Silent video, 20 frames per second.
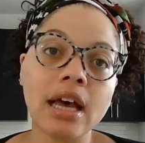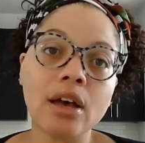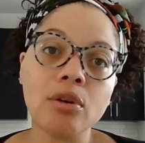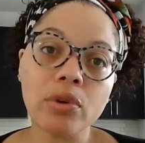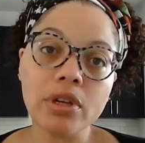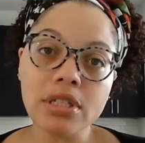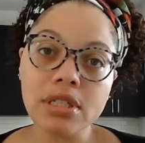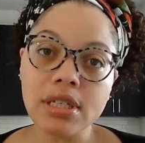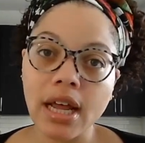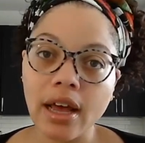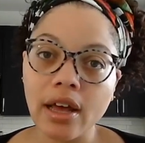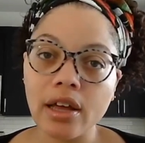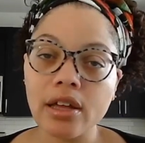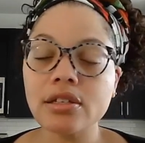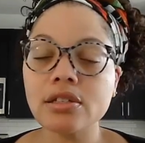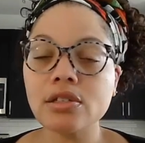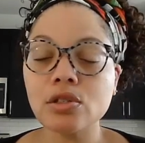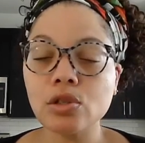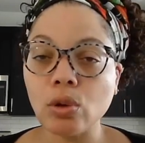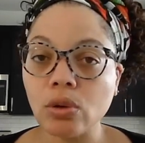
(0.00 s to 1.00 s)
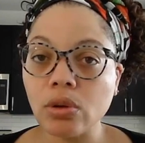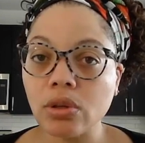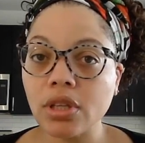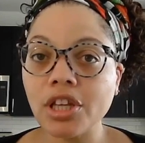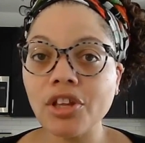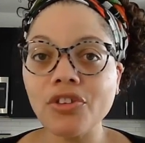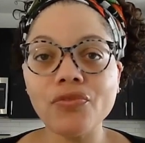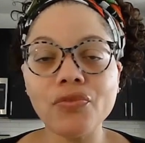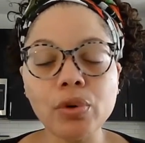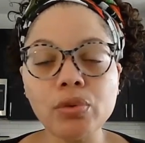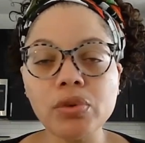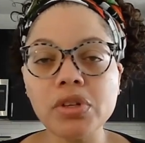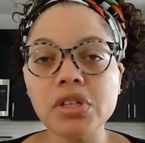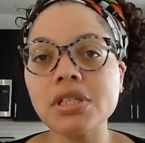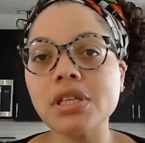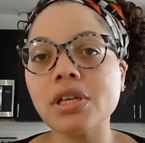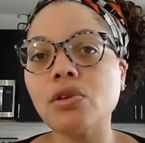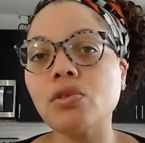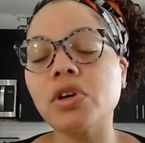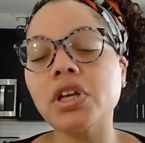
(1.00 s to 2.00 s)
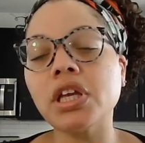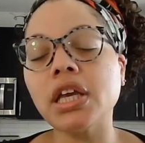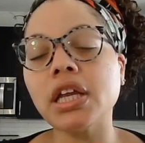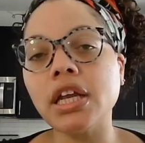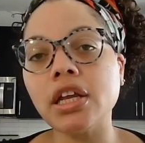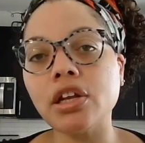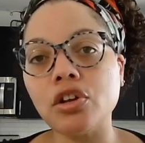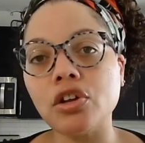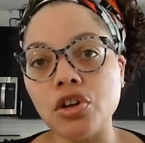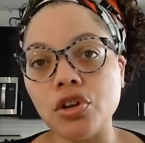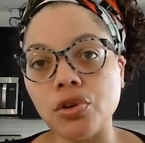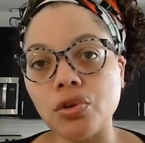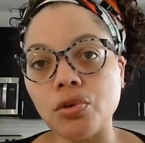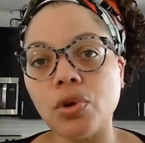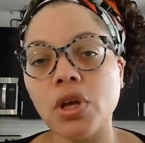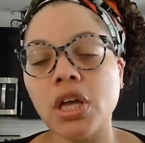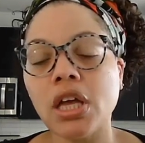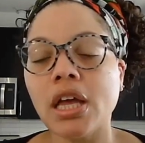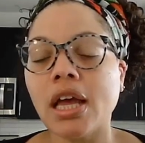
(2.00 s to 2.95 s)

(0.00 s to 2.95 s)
was not solely focusing on getting new.